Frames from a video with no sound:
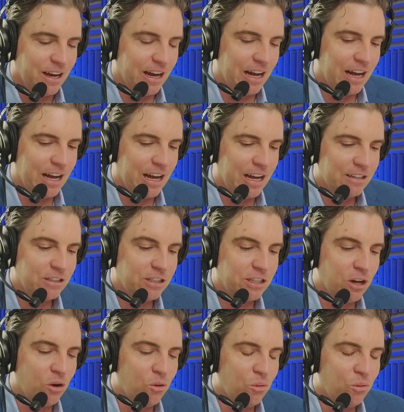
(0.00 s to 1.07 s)
uh,
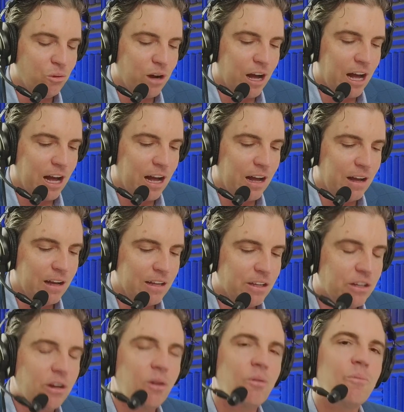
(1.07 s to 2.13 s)
so uh,
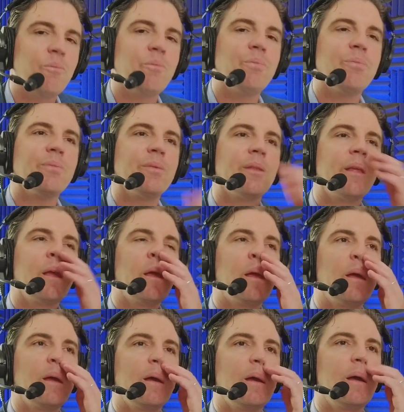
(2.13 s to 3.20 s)
you know,
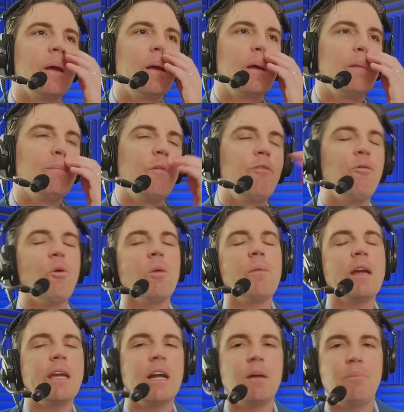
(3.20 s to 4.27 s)
before
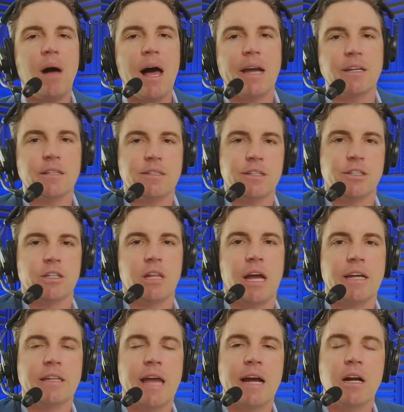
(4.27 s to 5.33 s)
making a buying decision
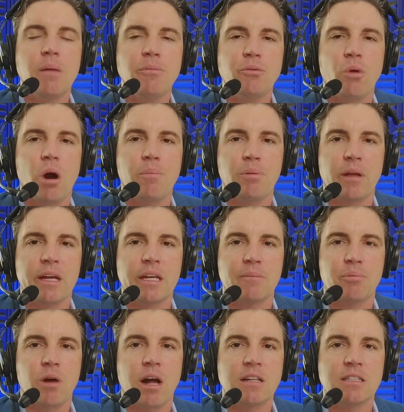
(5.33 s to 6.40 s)
like that, come through our planning
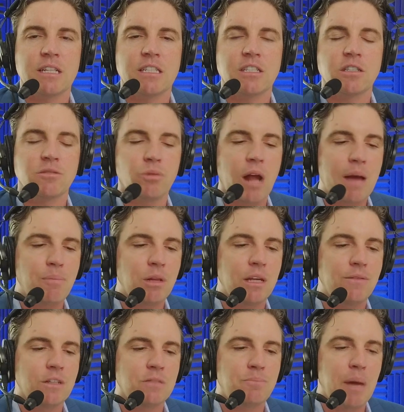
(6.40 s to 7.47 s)
process because what I
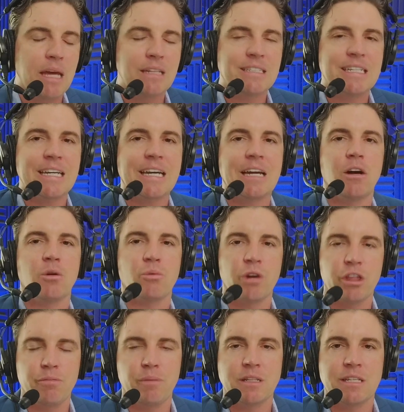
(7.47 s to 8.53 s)
believe is basic
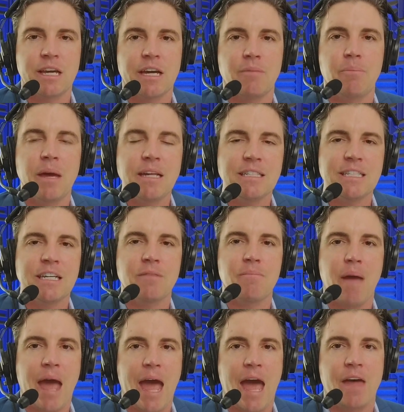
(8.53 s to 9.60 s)
arithmetic, basic
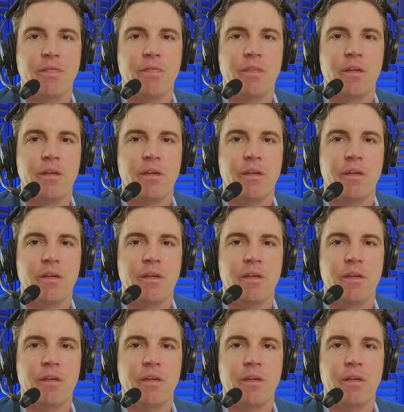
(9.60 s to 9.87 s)
math